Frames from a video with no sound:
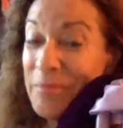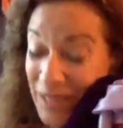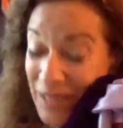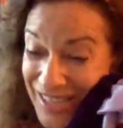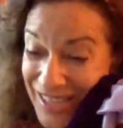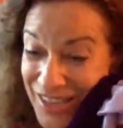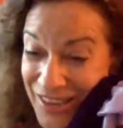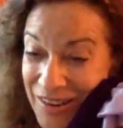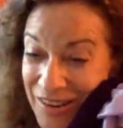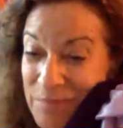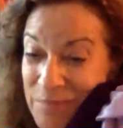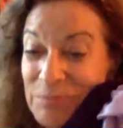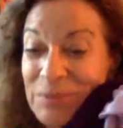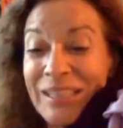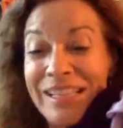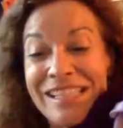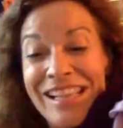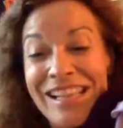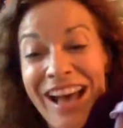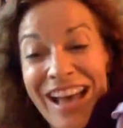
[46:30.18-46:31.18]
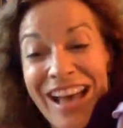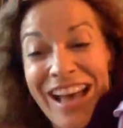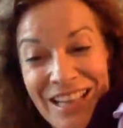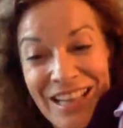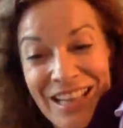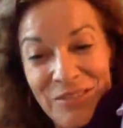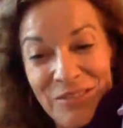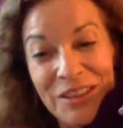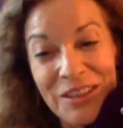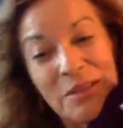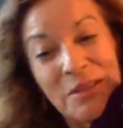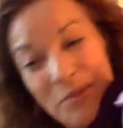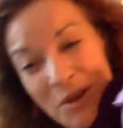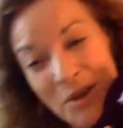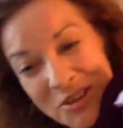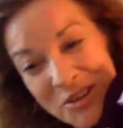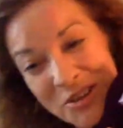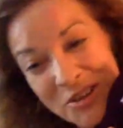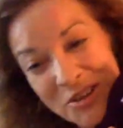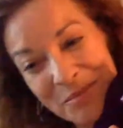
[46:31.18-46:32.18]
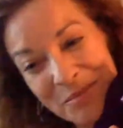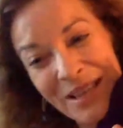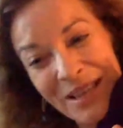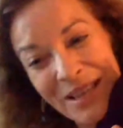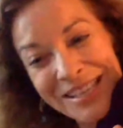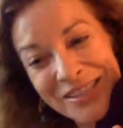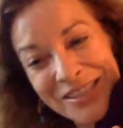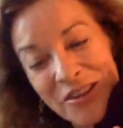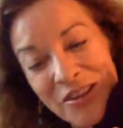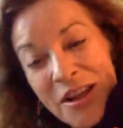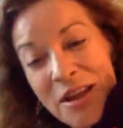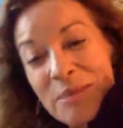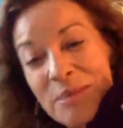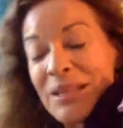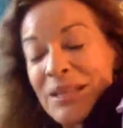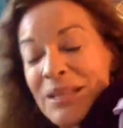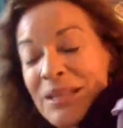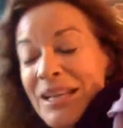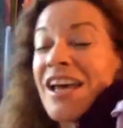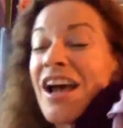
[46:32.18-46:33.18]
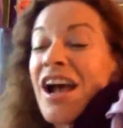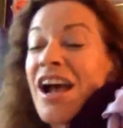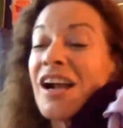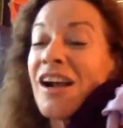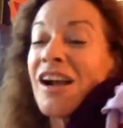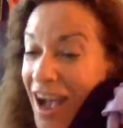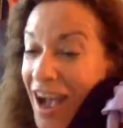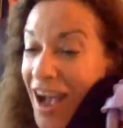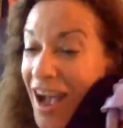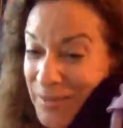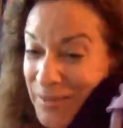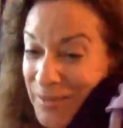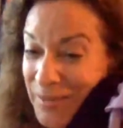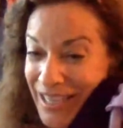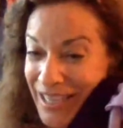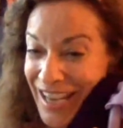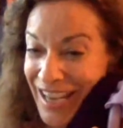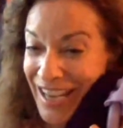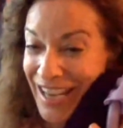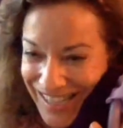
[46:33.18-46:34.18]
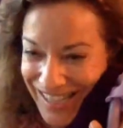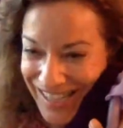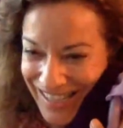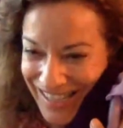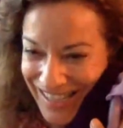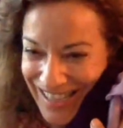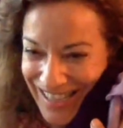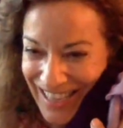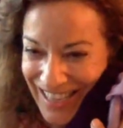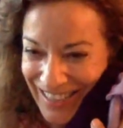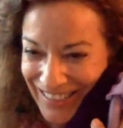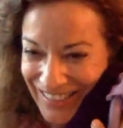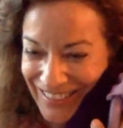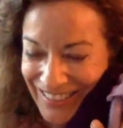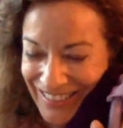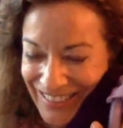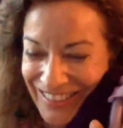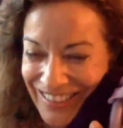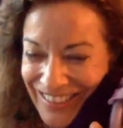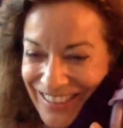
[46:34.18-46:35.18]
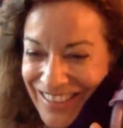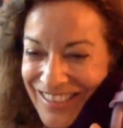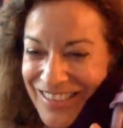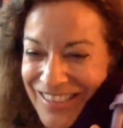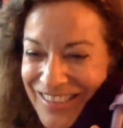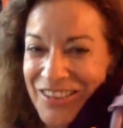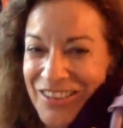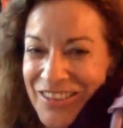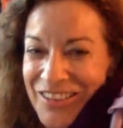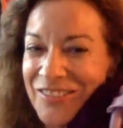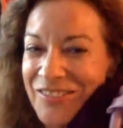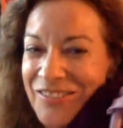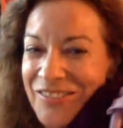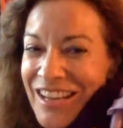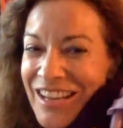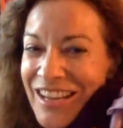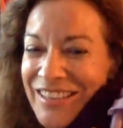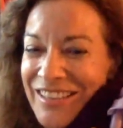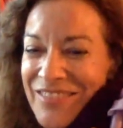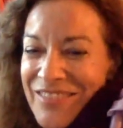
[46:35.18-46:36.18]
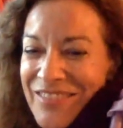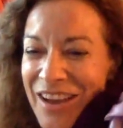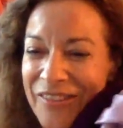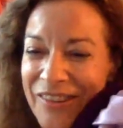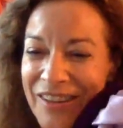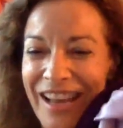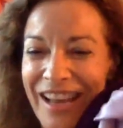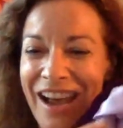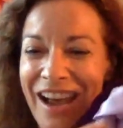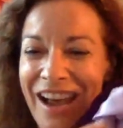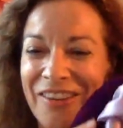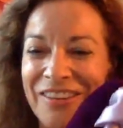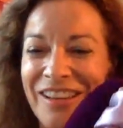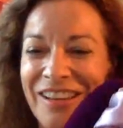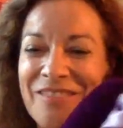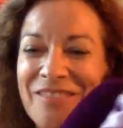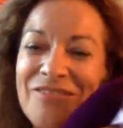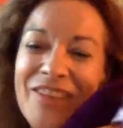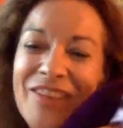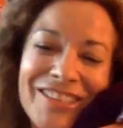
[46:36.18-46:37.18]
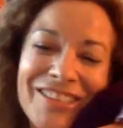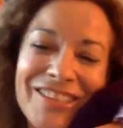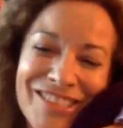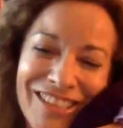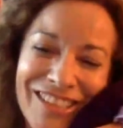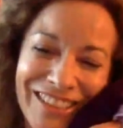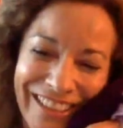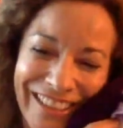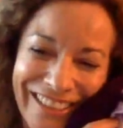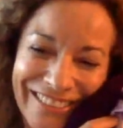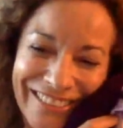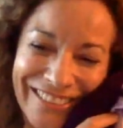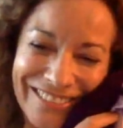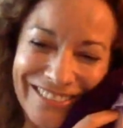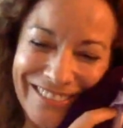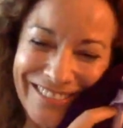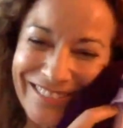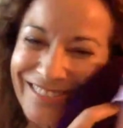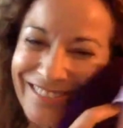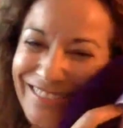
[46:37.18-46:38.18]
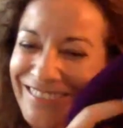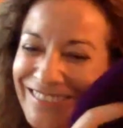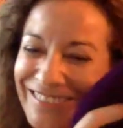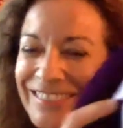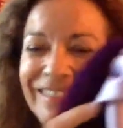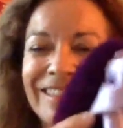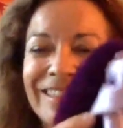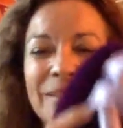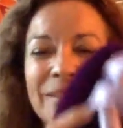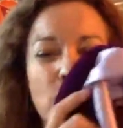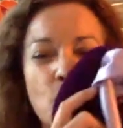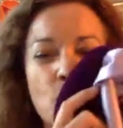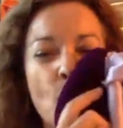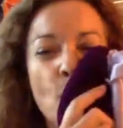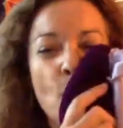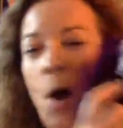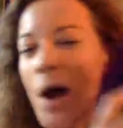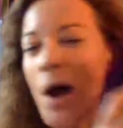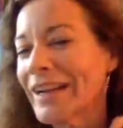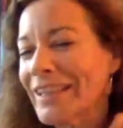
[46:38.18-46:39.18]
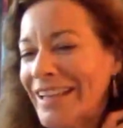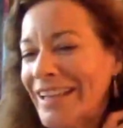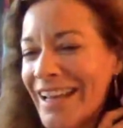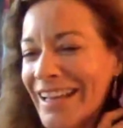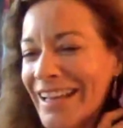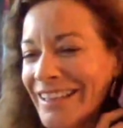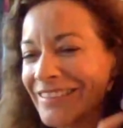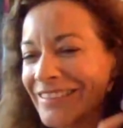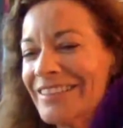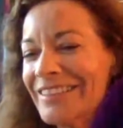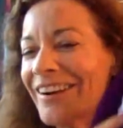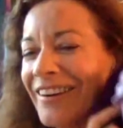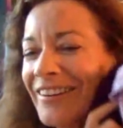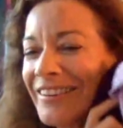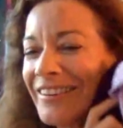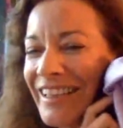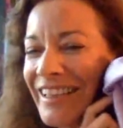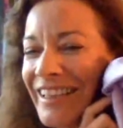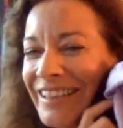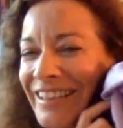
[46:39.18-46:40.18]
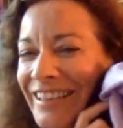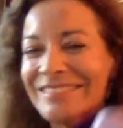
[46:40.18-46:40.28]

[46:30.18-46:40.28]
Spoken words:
pleasure plus high-level emotional pleasure plus cosmic ecstasy. So you don't want to leave that one out eventually. Thank you, Yoni.